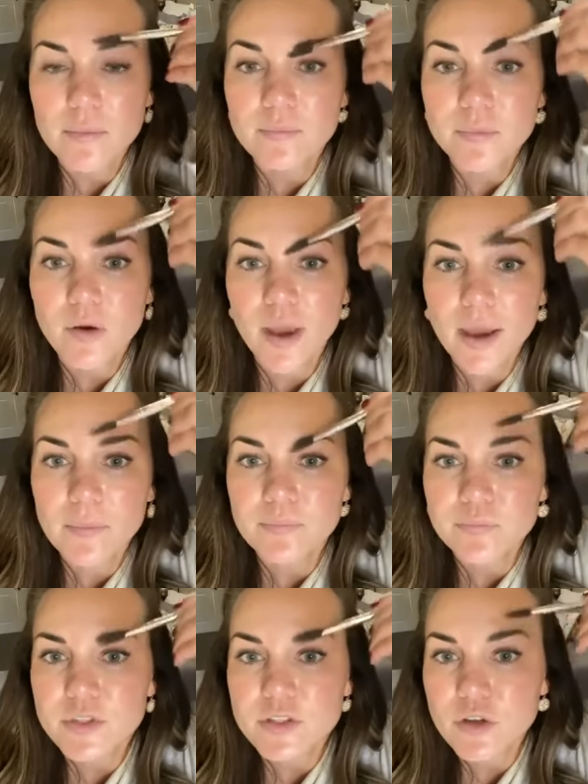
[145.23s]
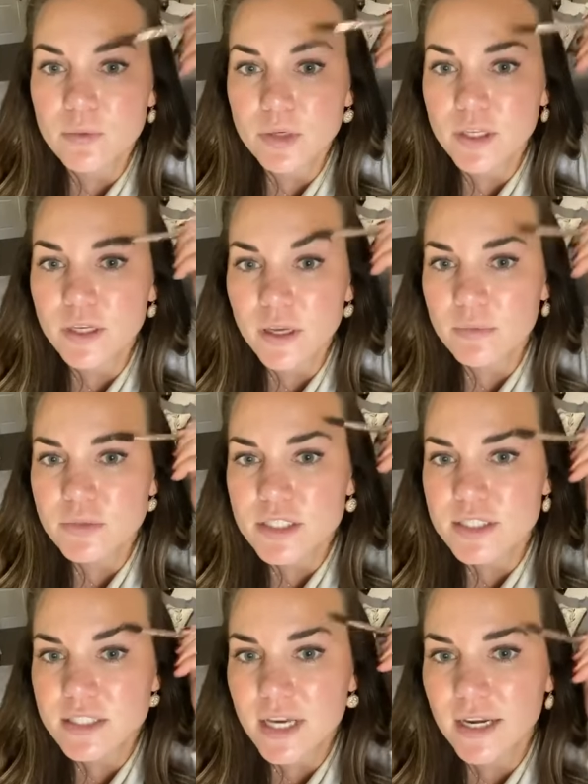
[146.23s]
Okay, so I'm
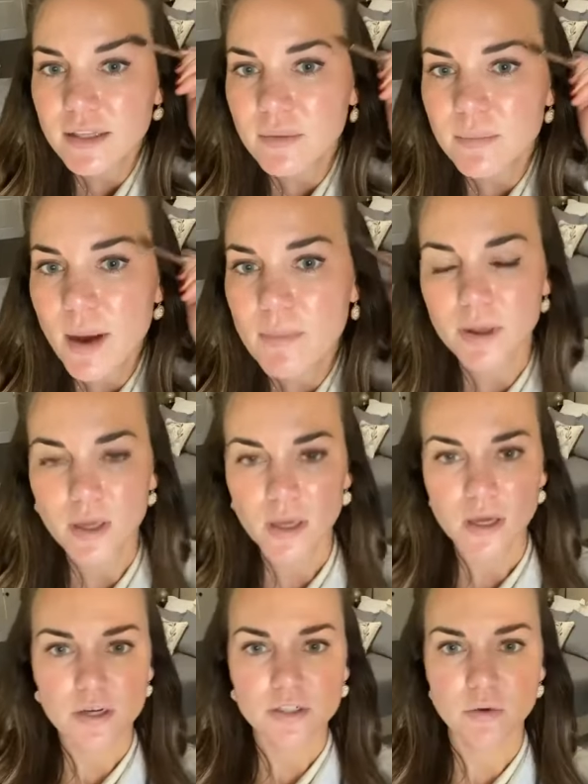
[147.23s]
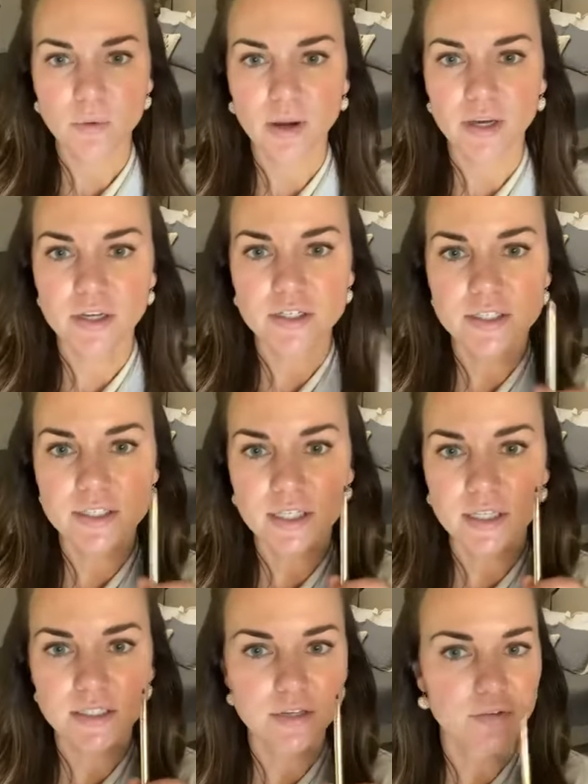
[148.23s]
just standing them up. So I want you to just see the
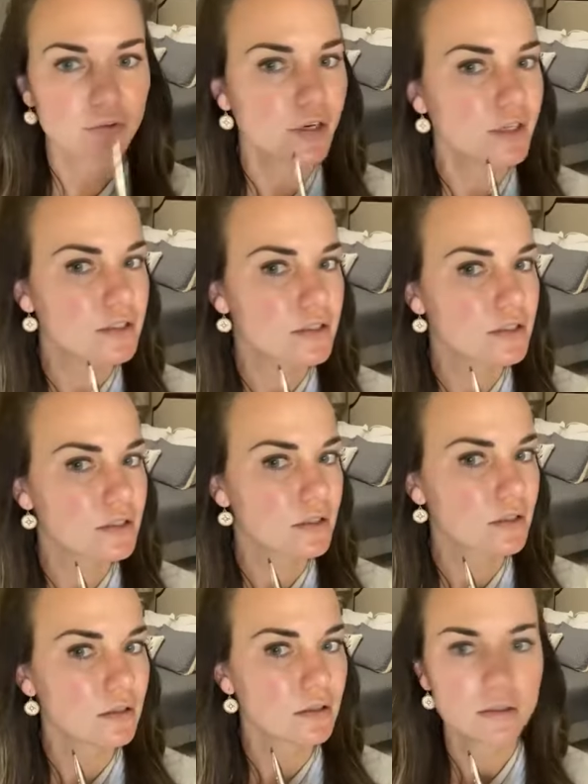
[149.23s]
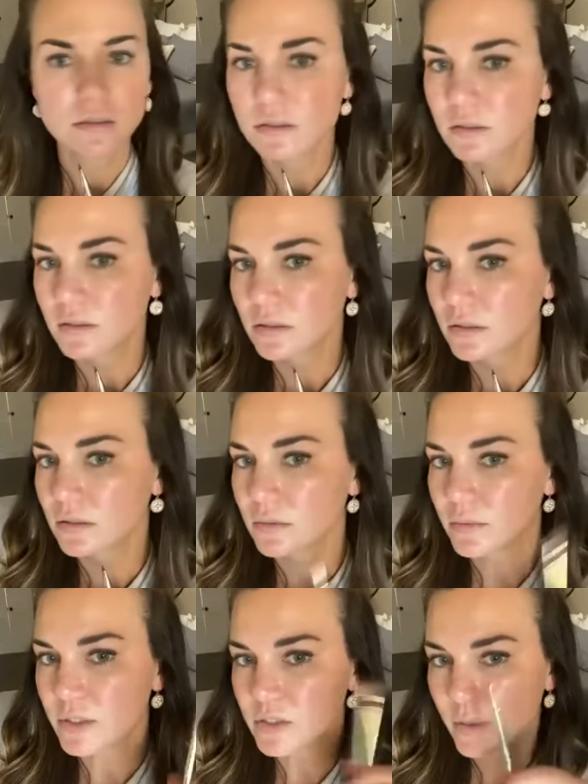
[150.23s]
difference
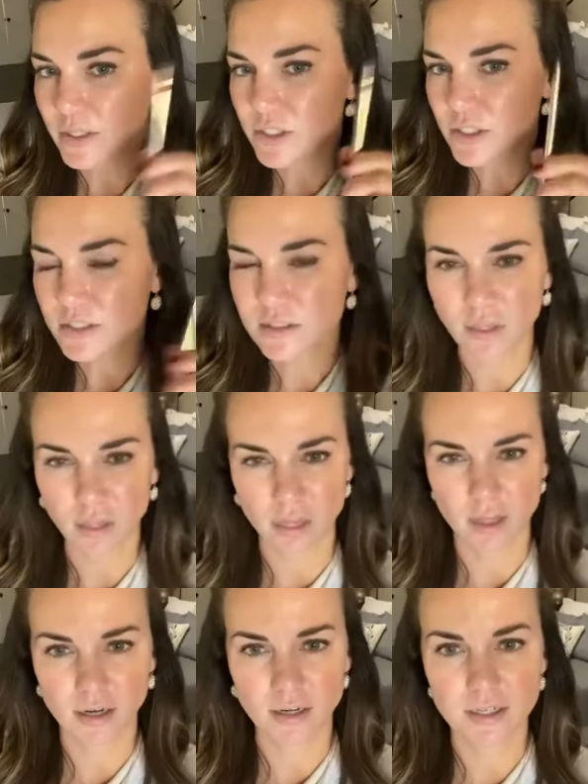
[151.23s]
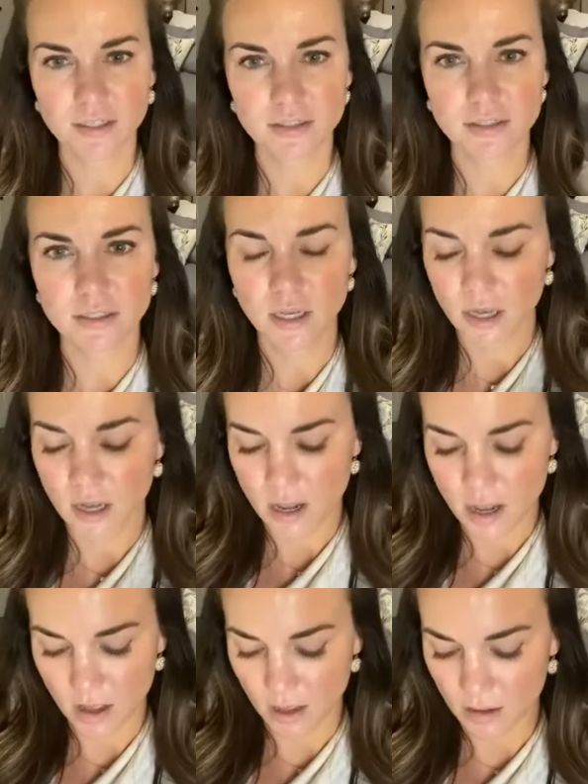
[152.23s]
between just the thickness.
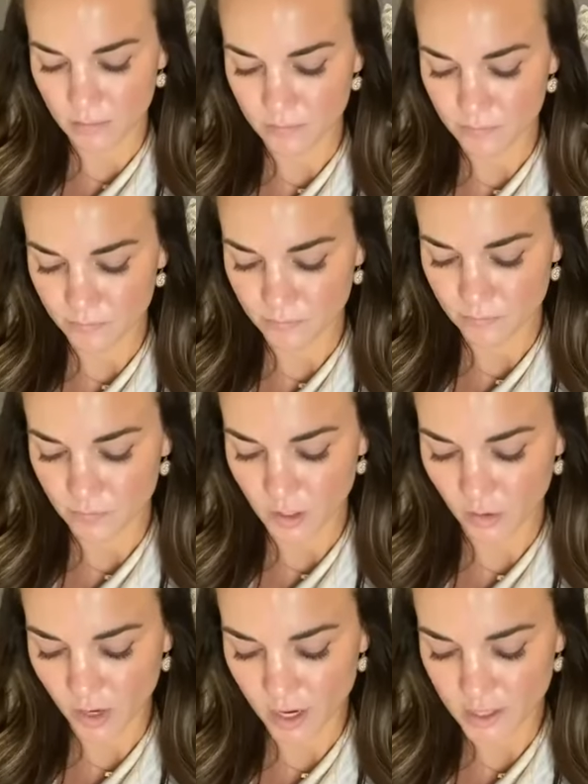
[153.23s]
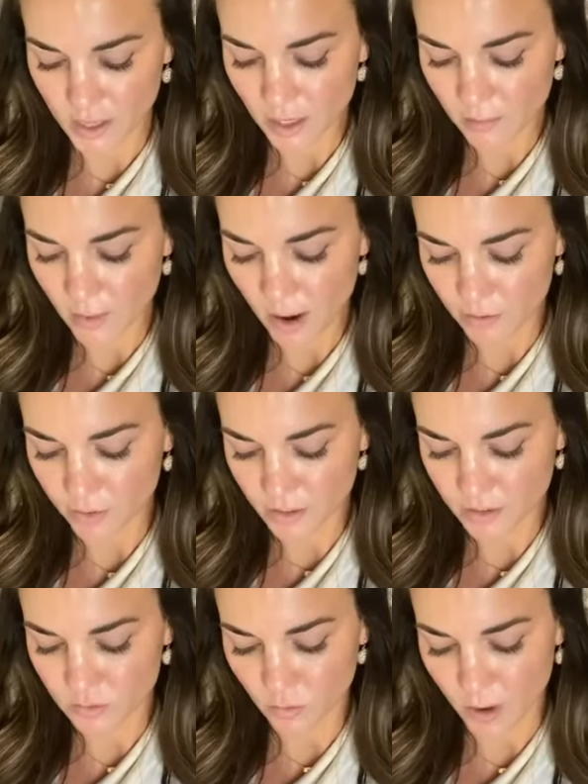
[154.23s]
The great thing about
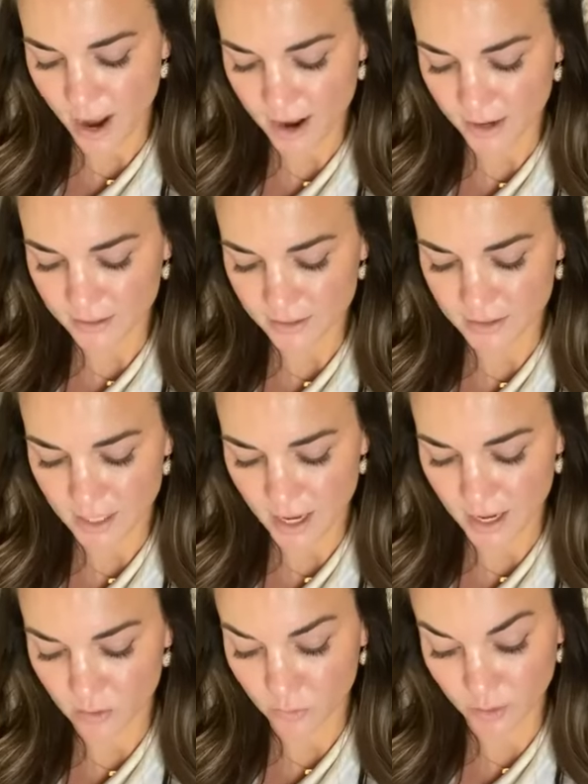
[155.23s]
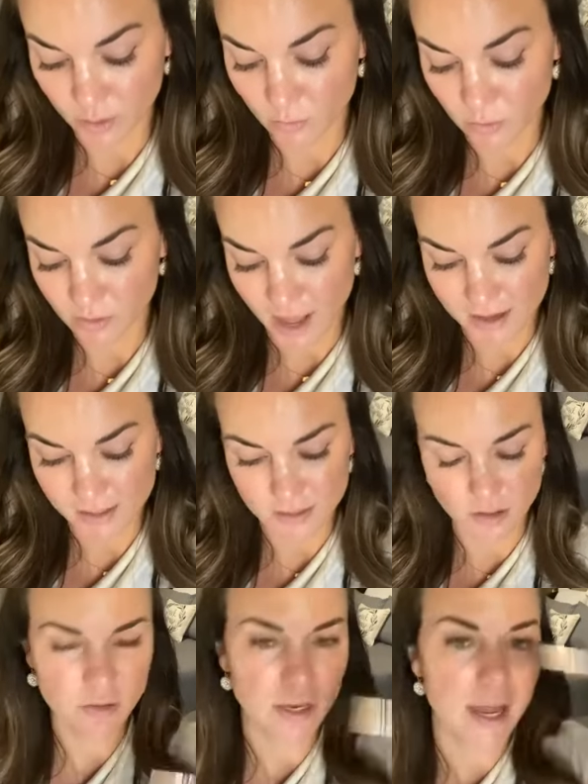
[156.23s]
this wax is that it really will last
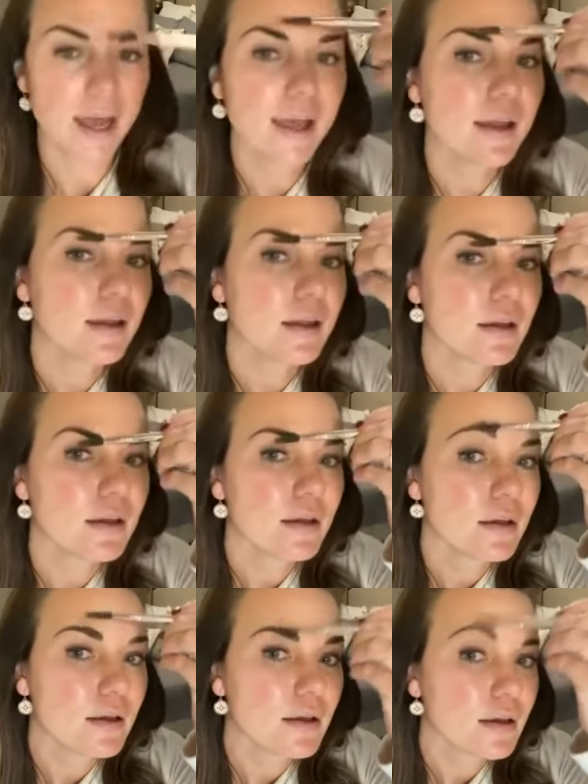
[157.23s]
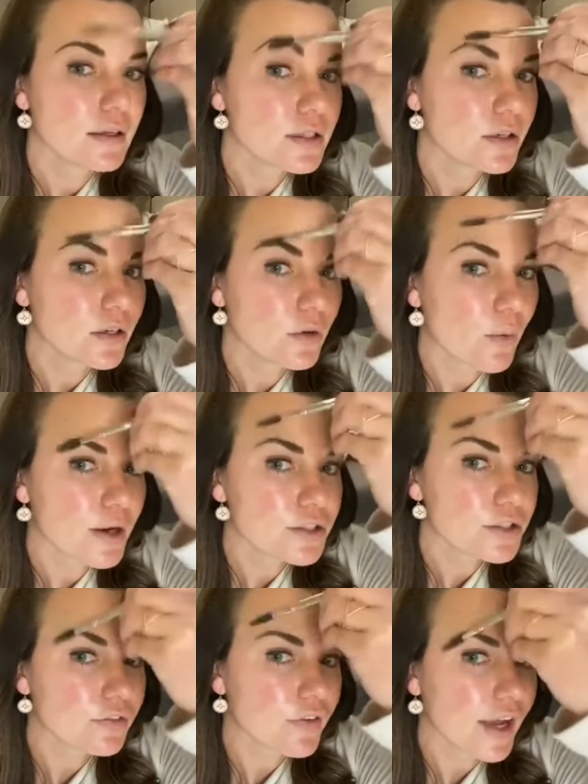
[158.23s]
all day until you wash your
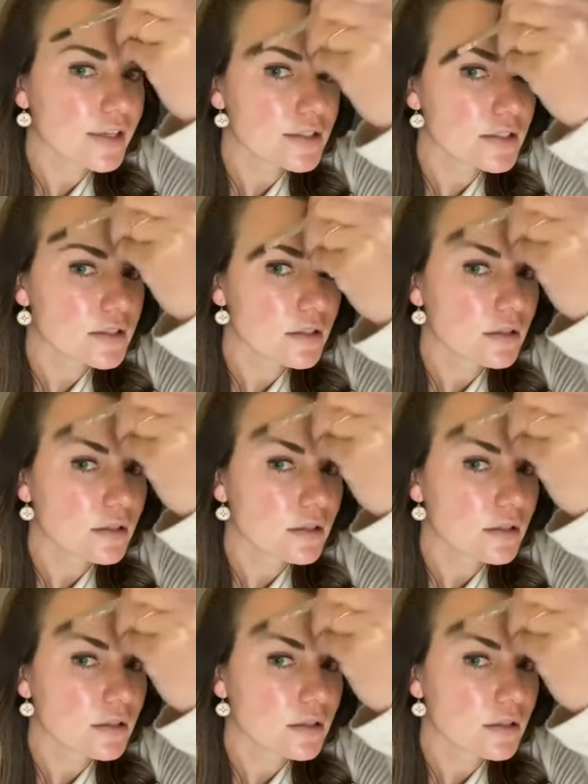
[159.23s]
face.